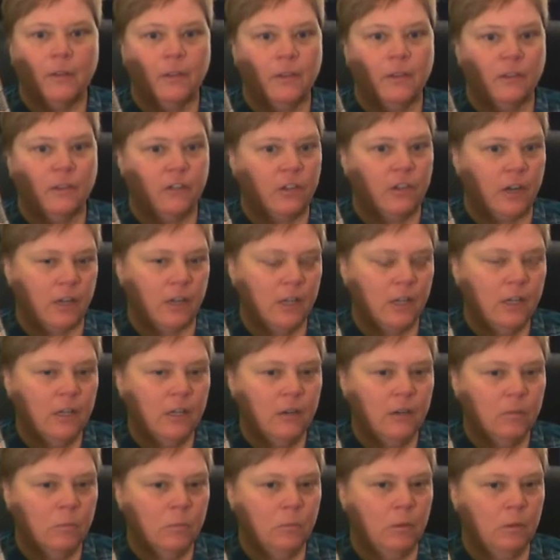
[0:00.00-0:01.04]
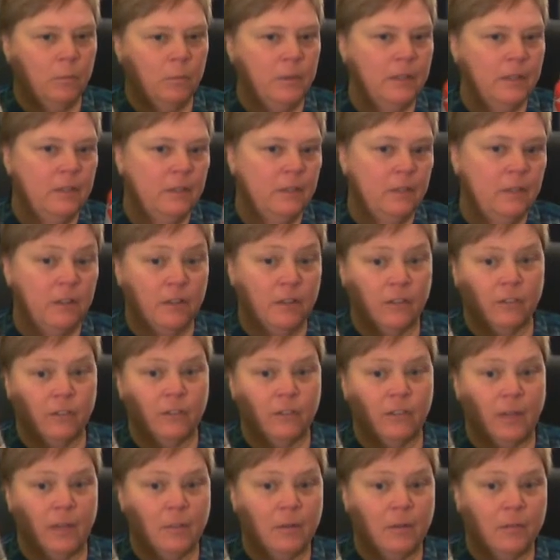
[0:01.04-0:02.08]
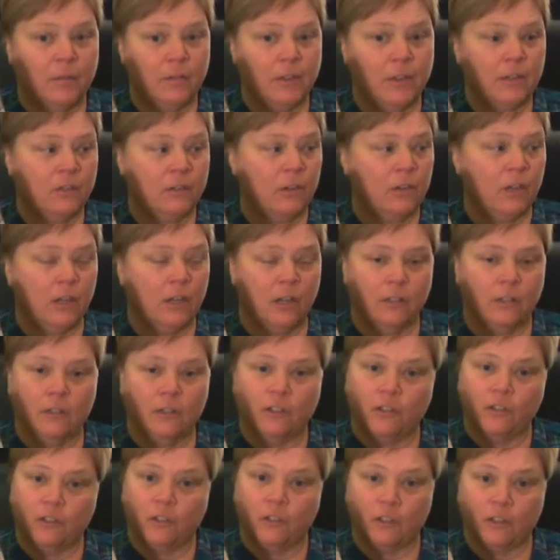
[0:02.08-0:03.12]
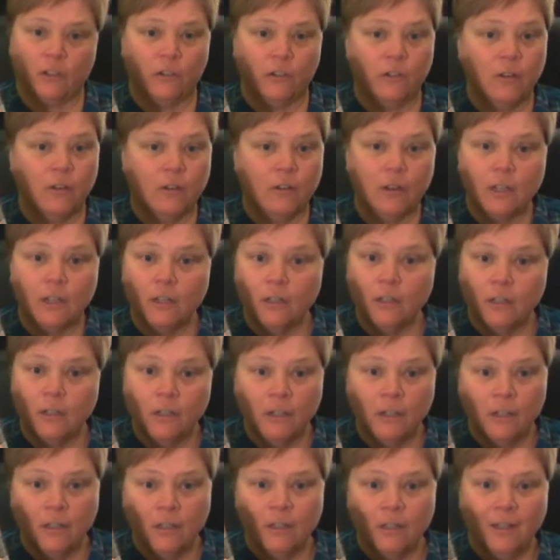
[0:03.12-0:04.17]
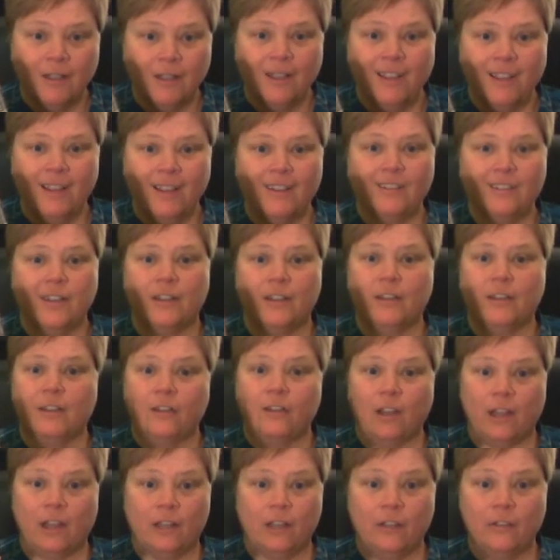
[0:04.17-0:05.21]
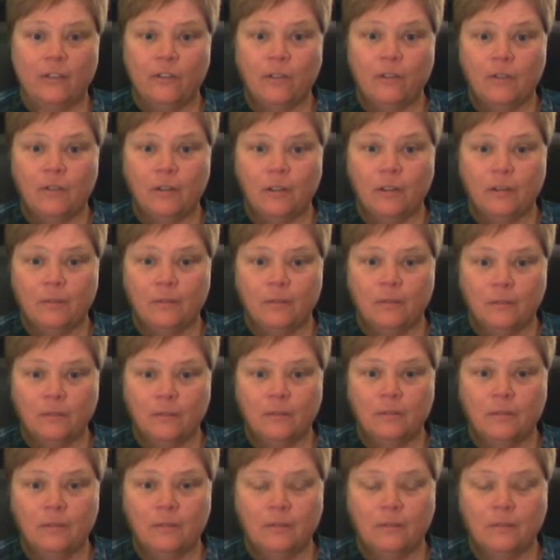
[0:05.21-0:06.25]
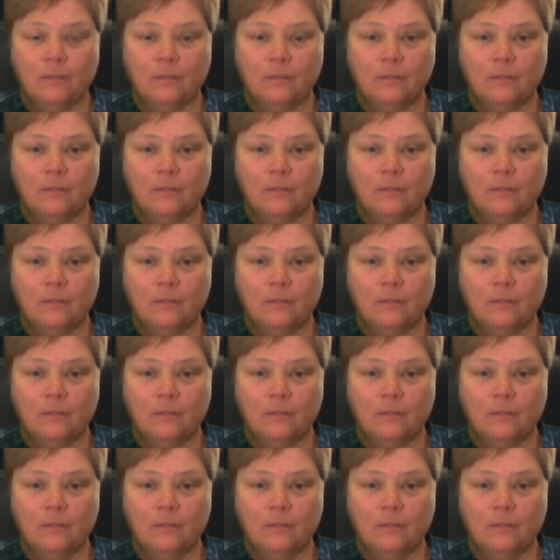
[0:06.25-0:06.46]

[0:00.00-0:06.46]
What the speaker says: and whether the shaking will be the same effect on the sugar soda as on the diet soda?